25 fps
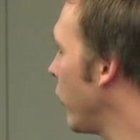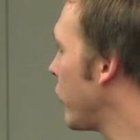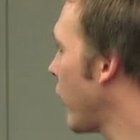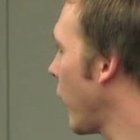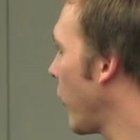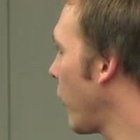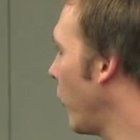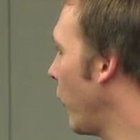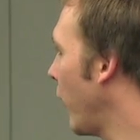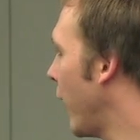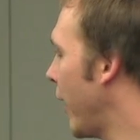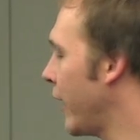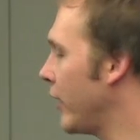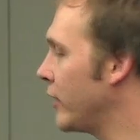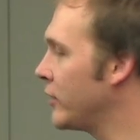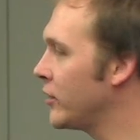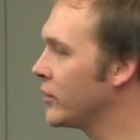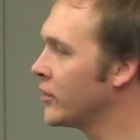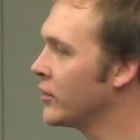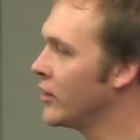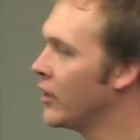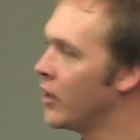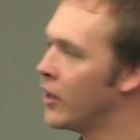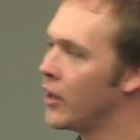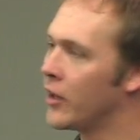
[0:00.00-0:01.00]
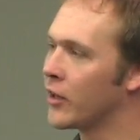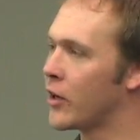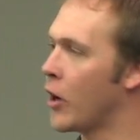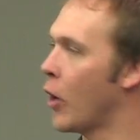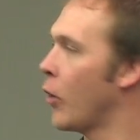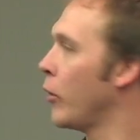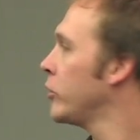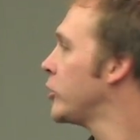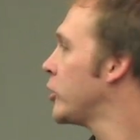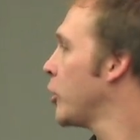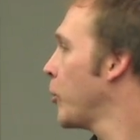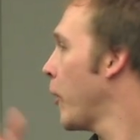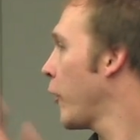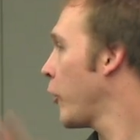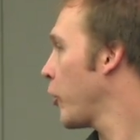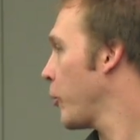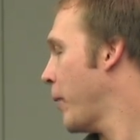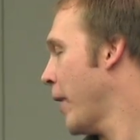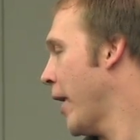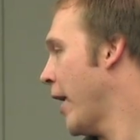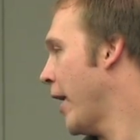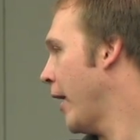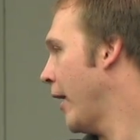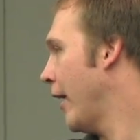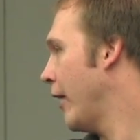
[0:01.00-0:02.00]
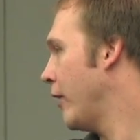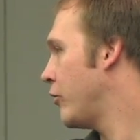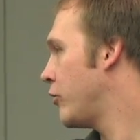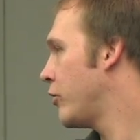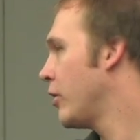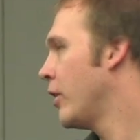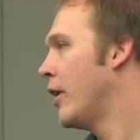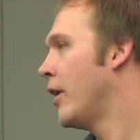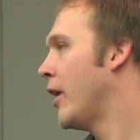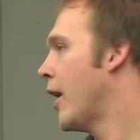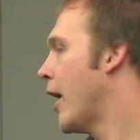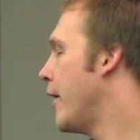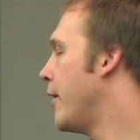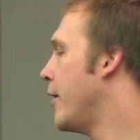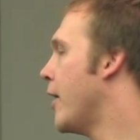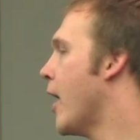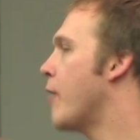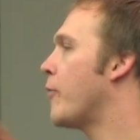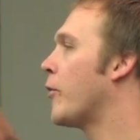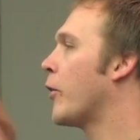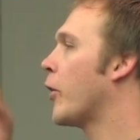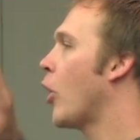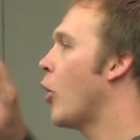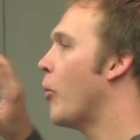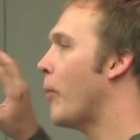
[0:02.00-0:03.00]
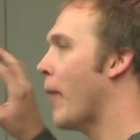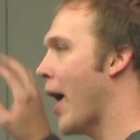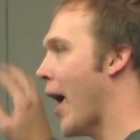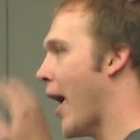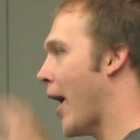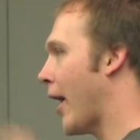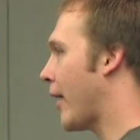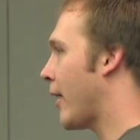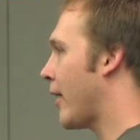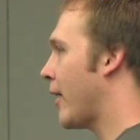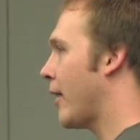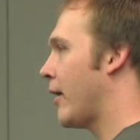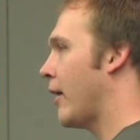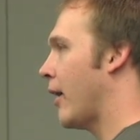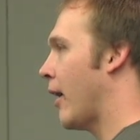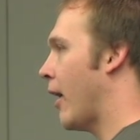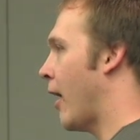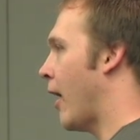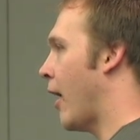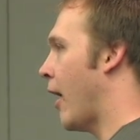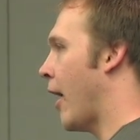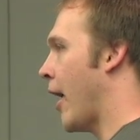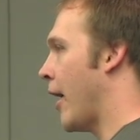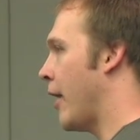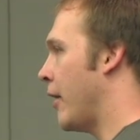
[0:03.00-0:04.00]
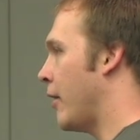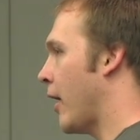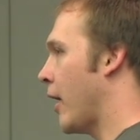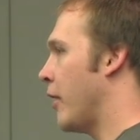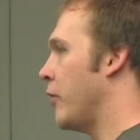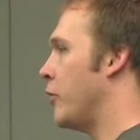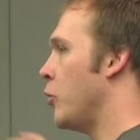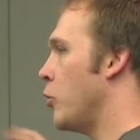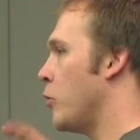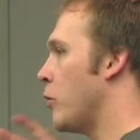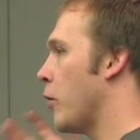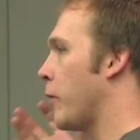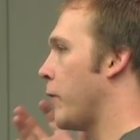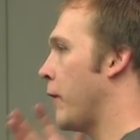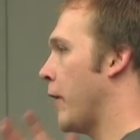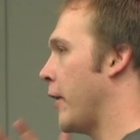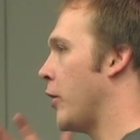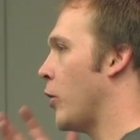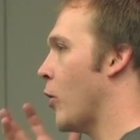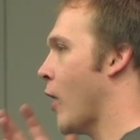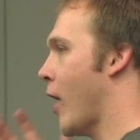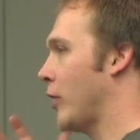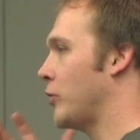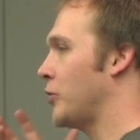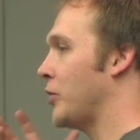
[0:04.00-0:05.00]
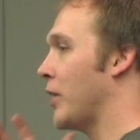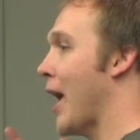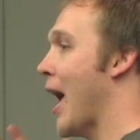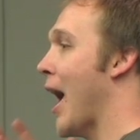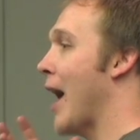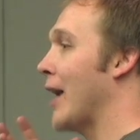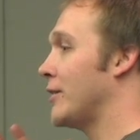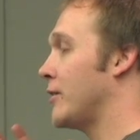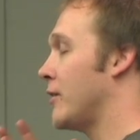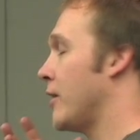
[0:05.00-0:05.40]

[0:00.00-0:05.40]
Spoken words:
other links, go to some other page, and never go back and do the thing you actually asked